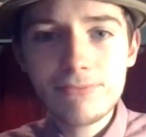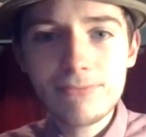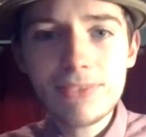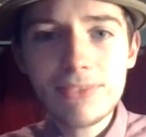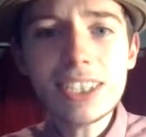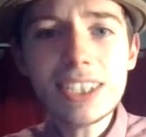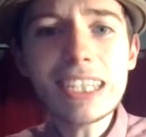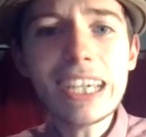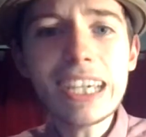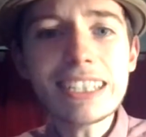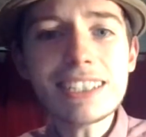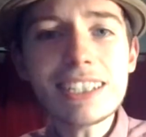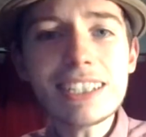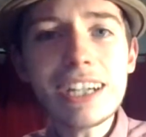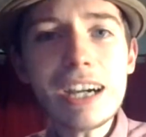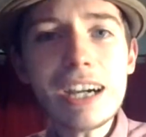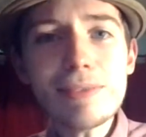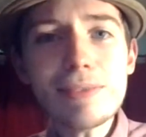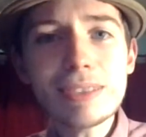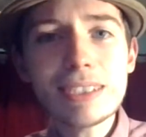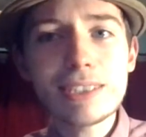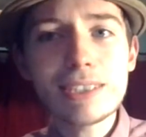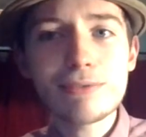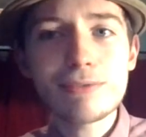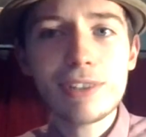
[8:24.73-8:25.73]
Yes, I have
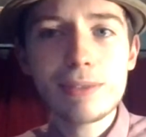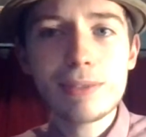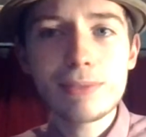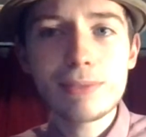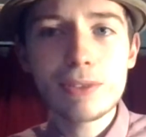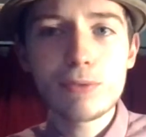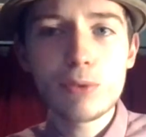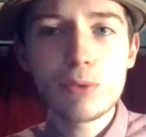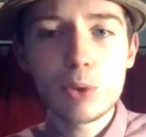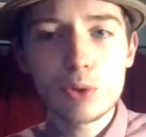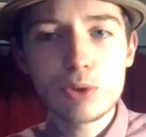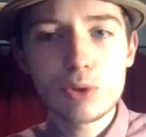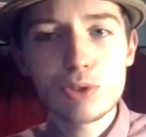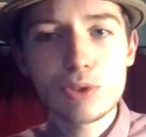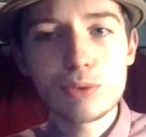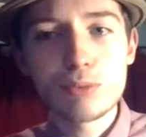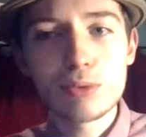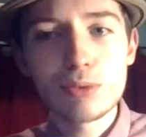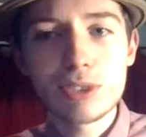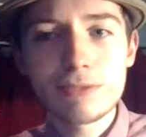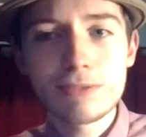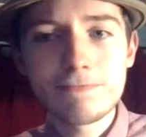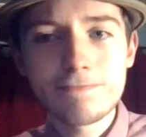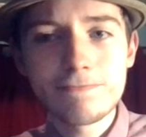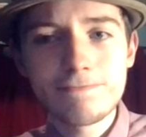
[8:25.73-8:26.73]
seen Family
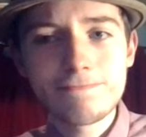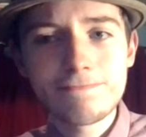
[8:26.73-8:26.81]
Fortunes.